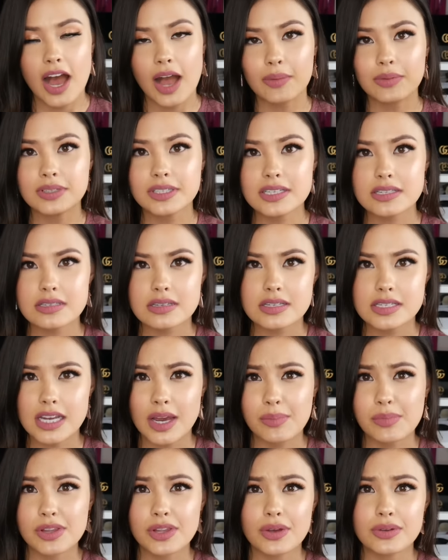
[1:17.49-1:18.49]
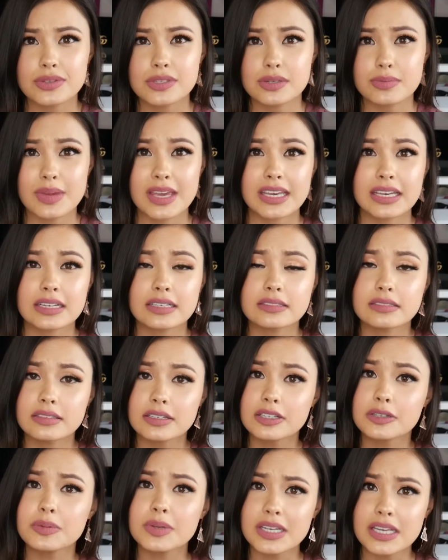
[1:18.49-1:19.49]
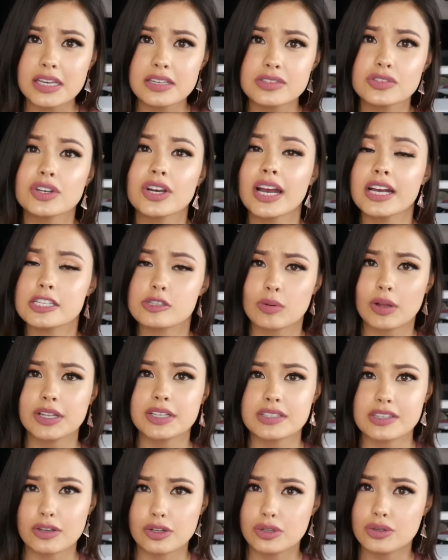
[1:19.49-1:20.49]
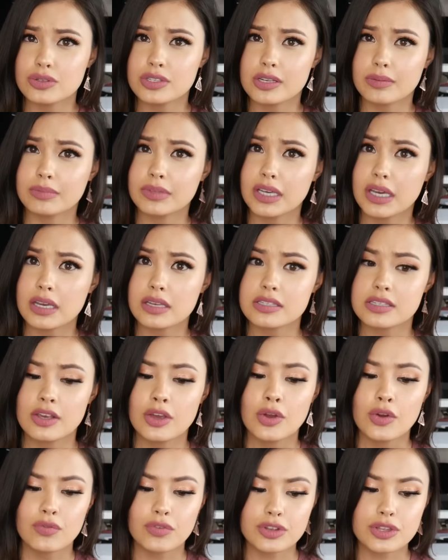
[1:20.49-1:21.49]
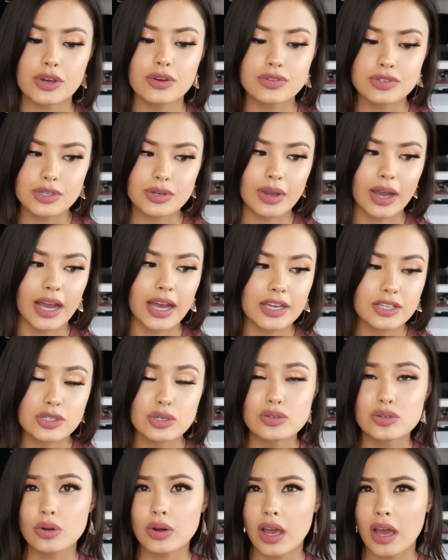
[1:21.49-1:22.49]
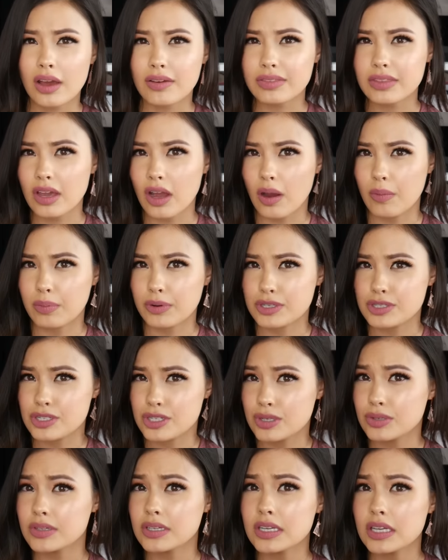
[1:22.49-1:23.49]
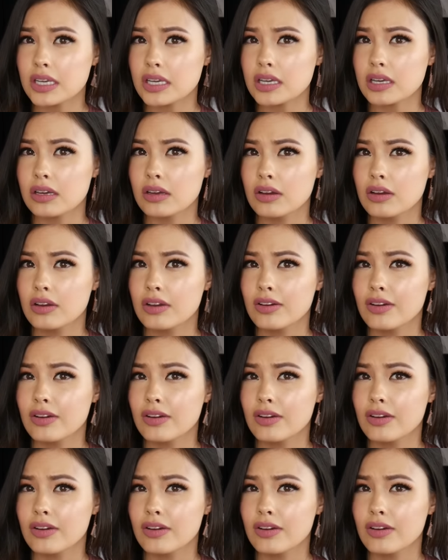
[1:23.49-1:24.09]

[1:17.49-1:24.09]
I will list it down below to make it a little bit easier, as well as include some links for those of you guys who don't have the opportunity